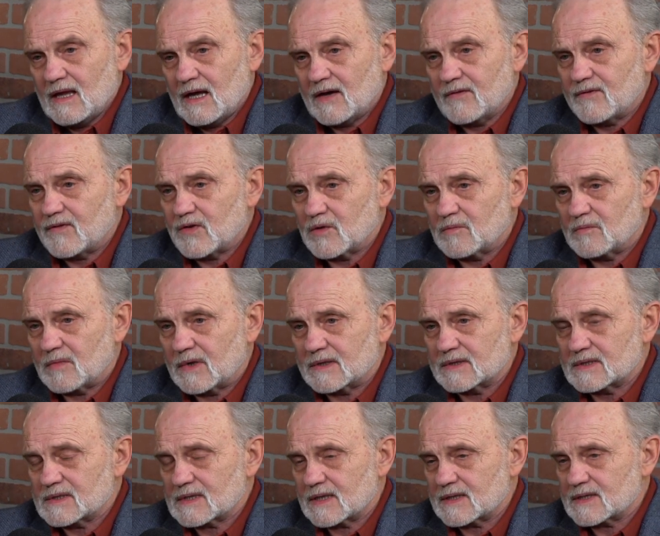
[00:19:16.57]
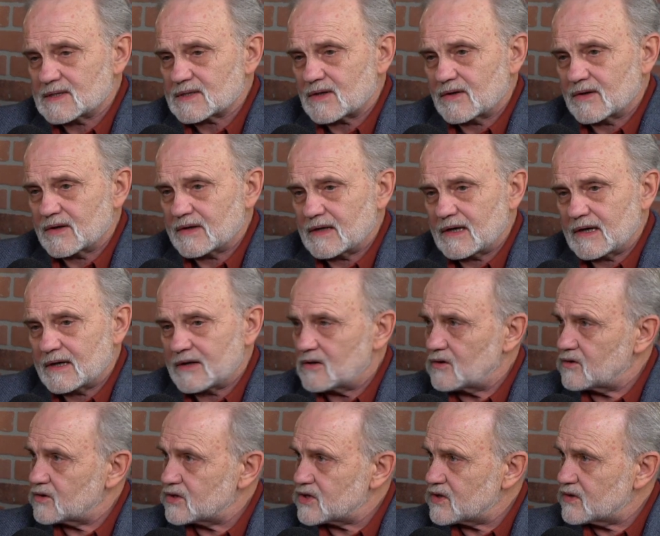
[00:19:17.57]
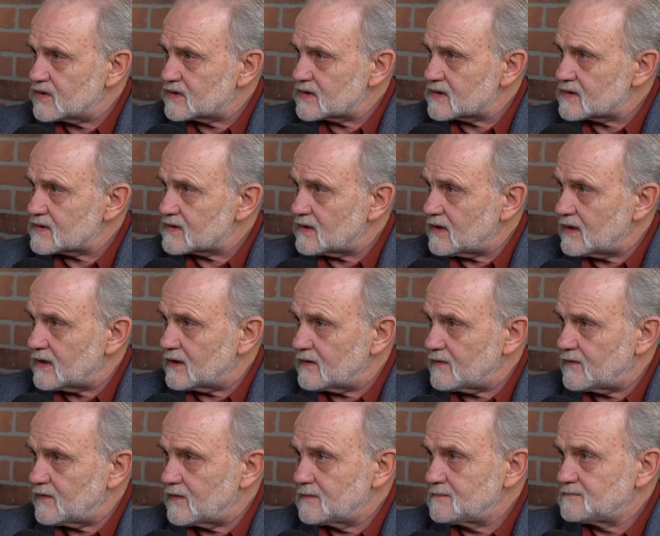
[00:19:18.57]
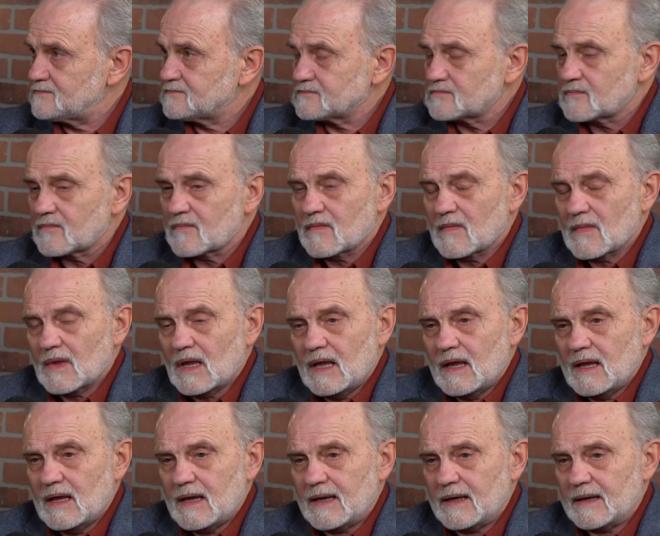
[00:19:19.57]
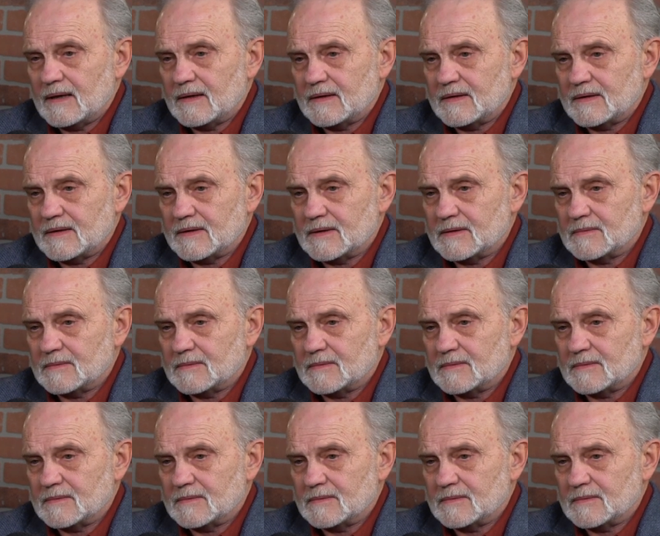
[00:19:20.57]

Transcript: a few months, I started Idaho Chooses Life. And